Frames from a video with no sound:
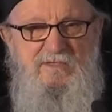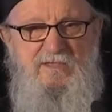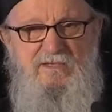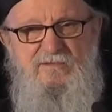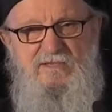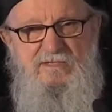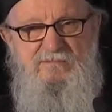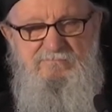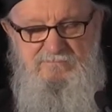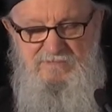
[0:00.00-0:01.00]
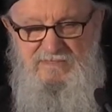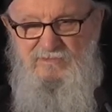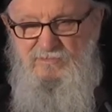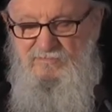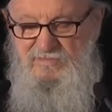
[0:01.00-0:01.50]
and the
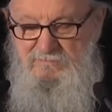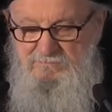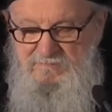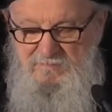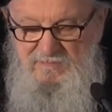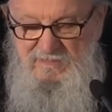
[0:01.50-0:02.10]
rest of the people